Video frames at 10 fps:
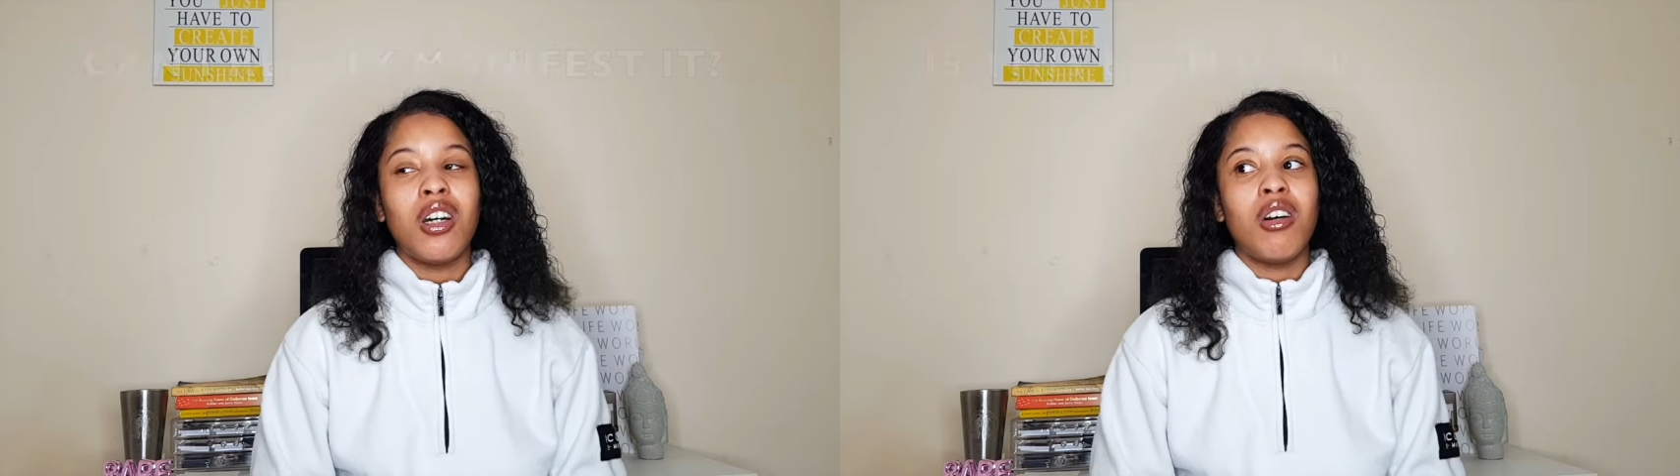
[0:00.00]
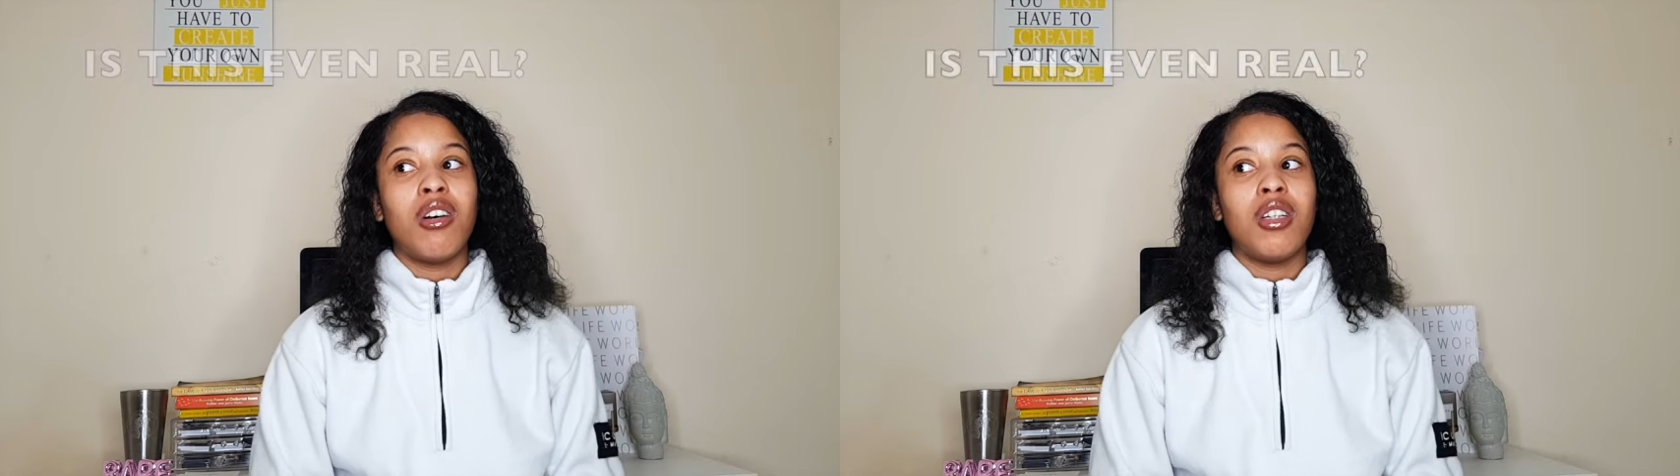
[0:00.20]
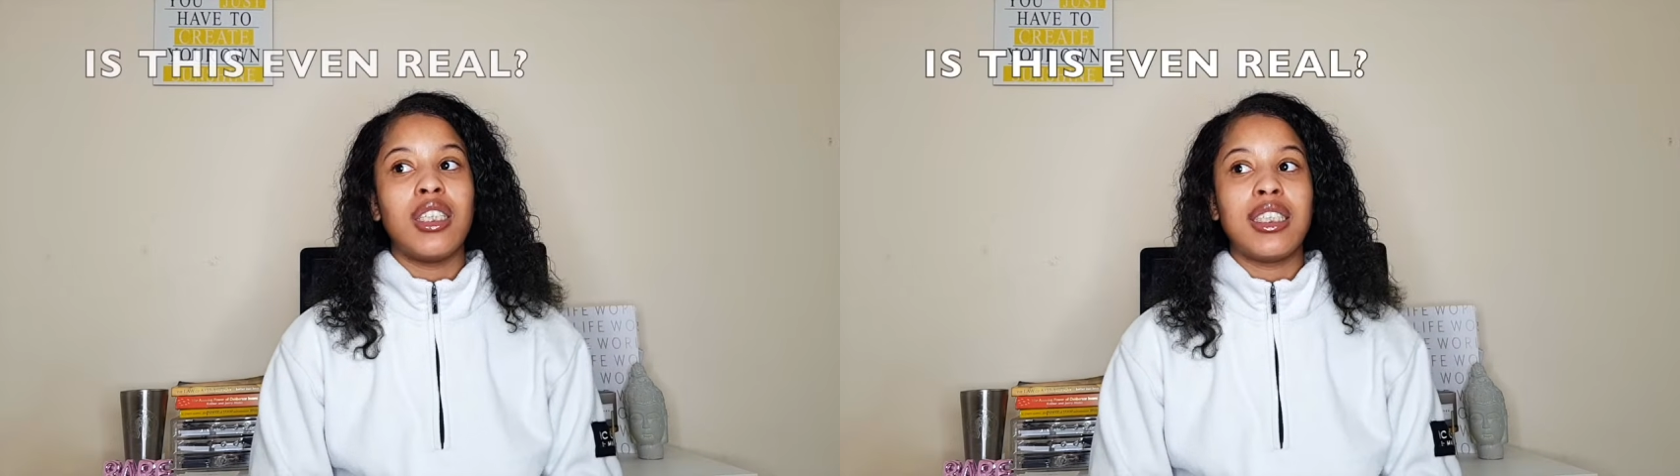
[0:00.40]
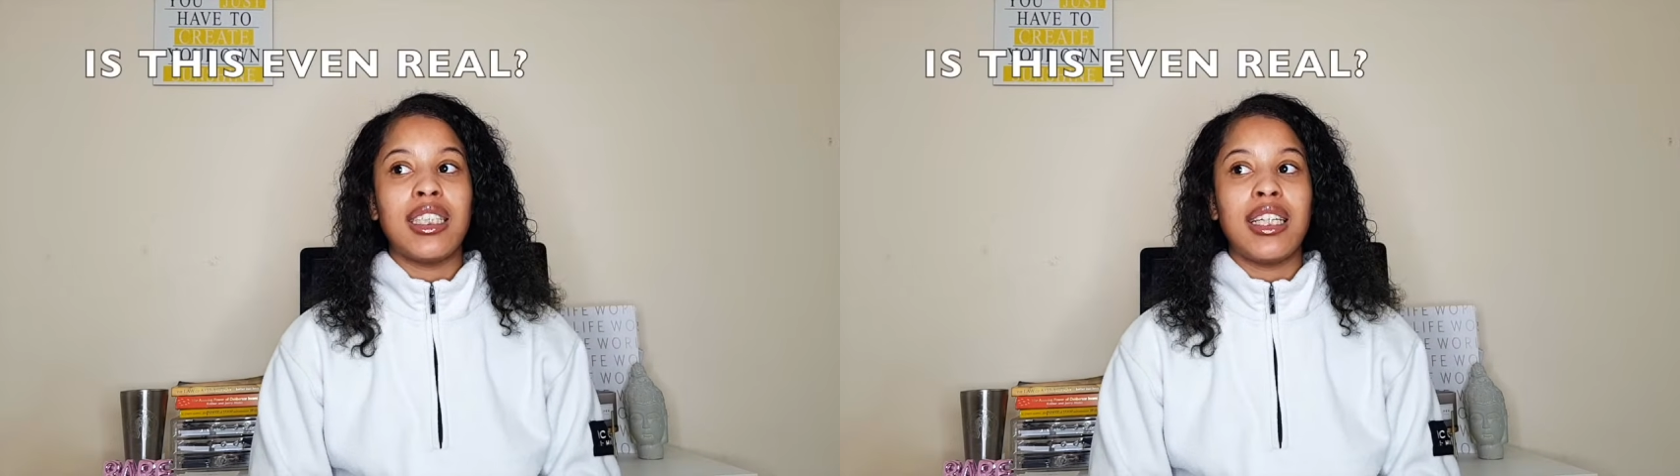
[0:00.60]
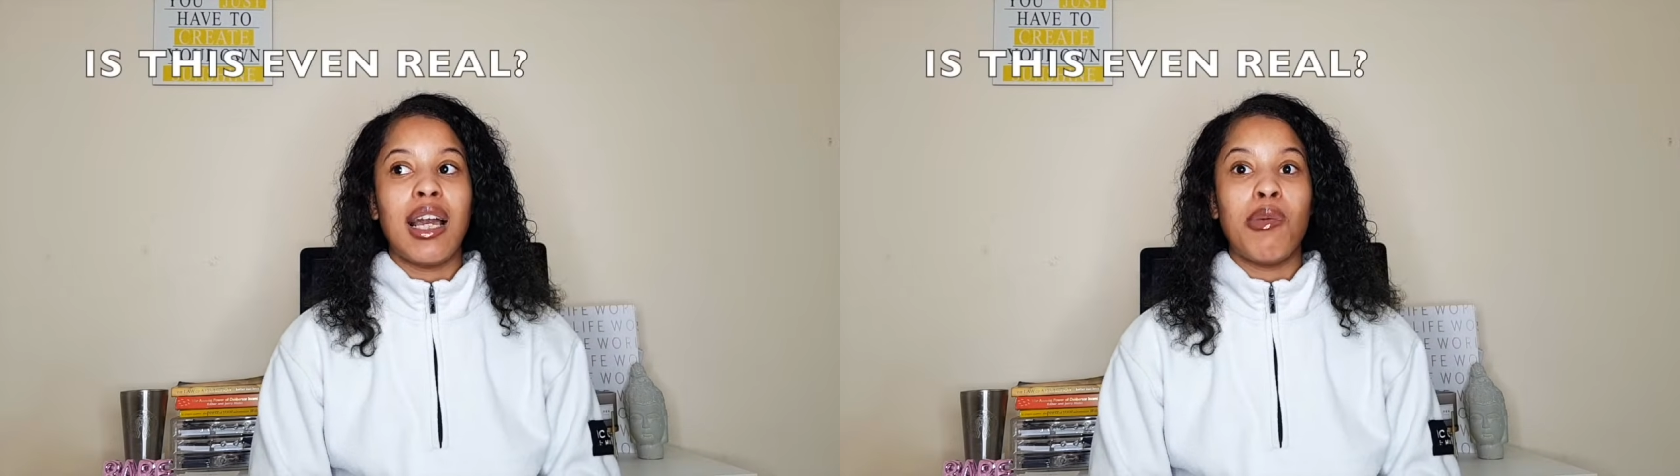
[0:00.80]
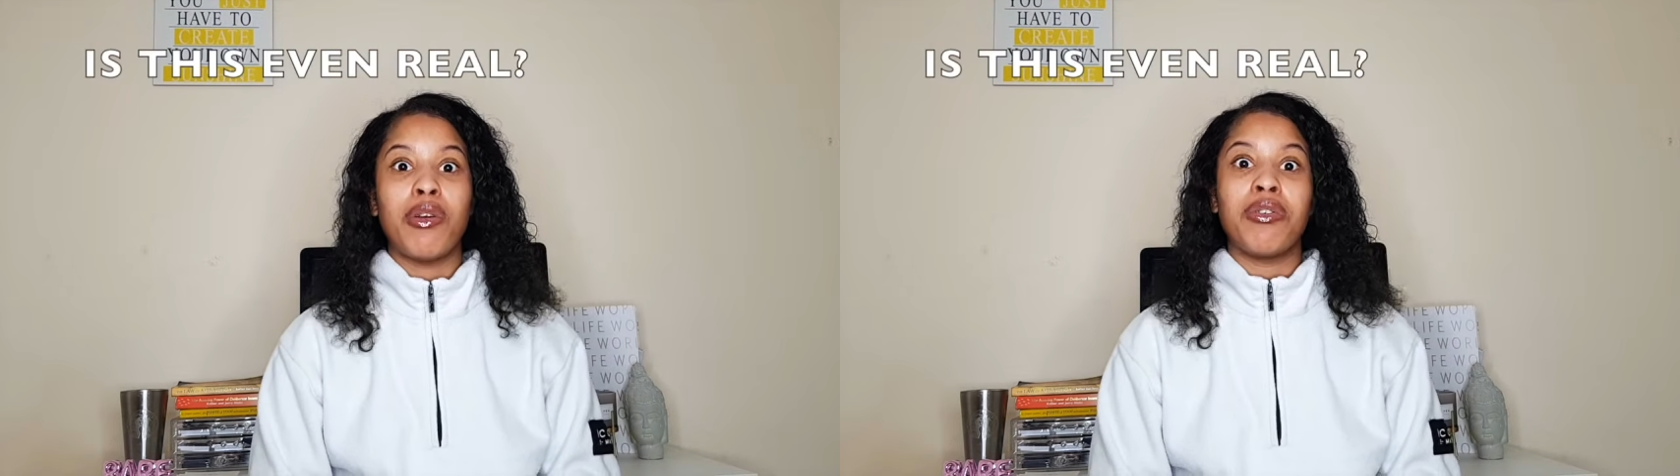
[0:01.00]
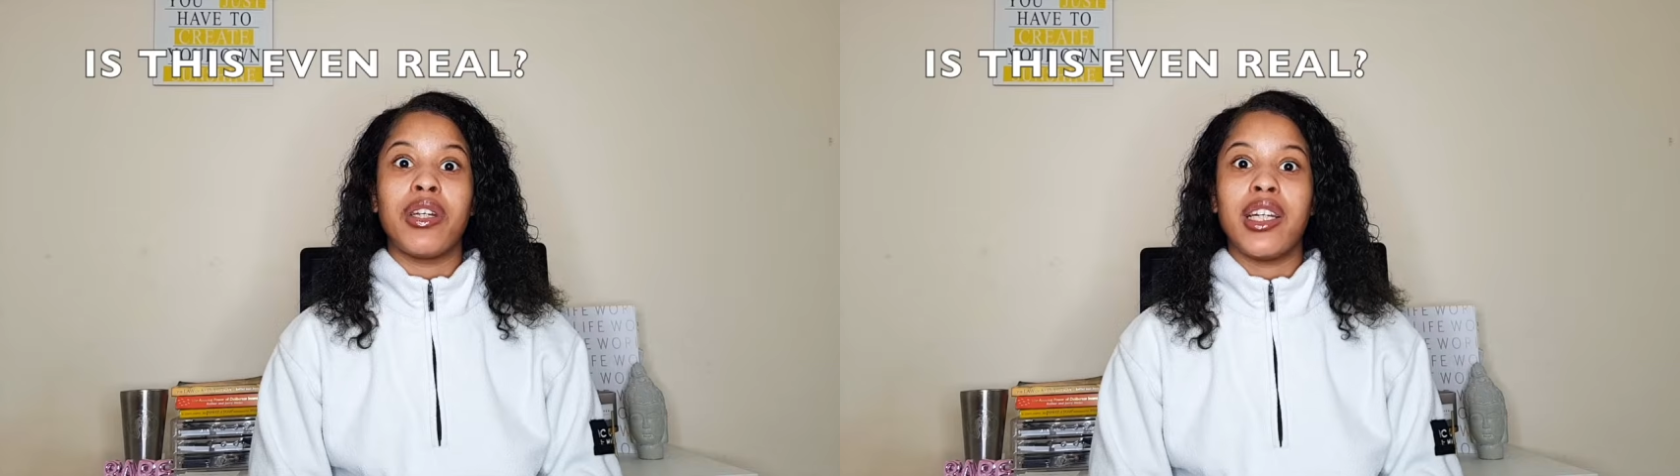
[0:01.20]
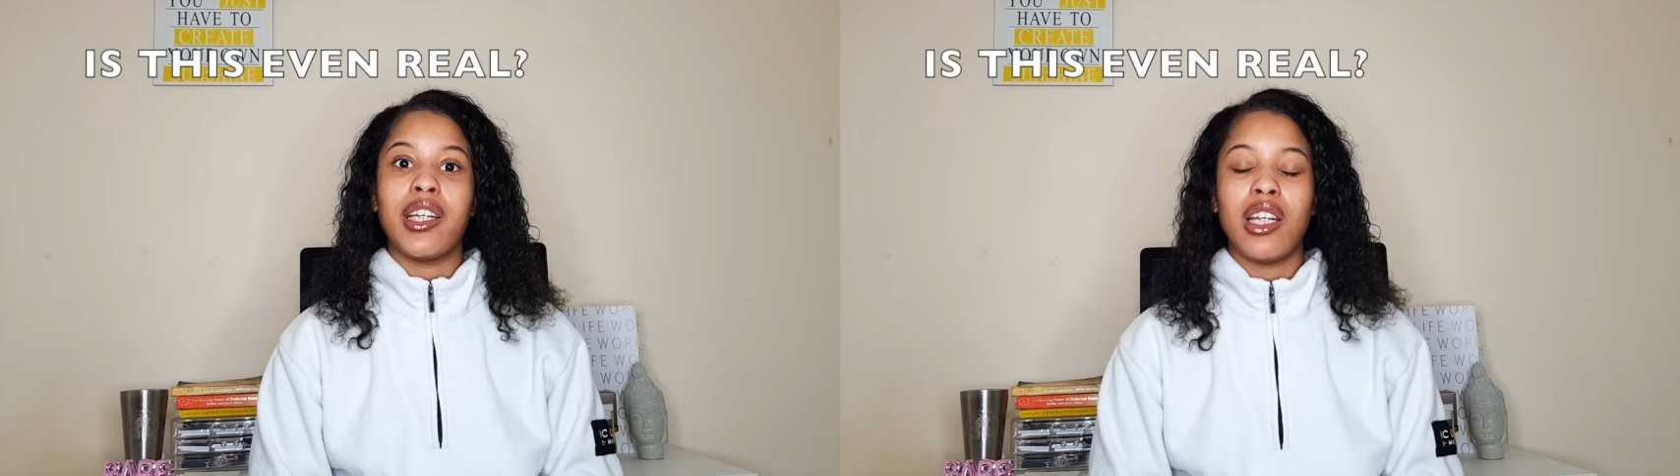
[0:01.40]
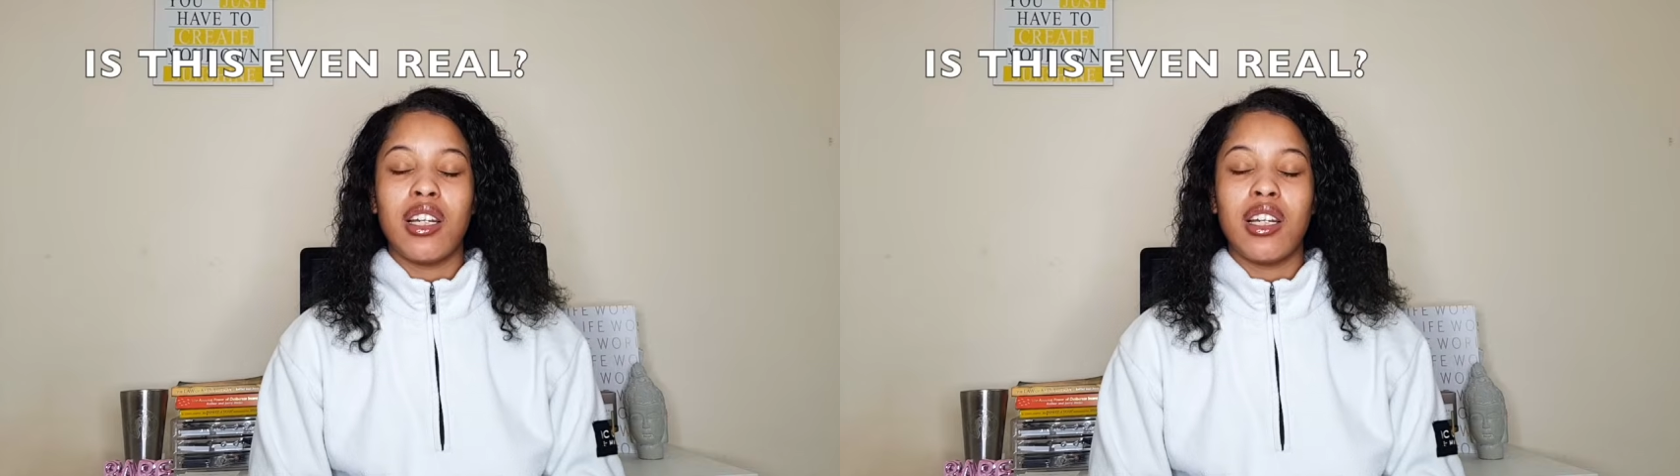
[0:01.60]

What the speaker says: honestly, am I really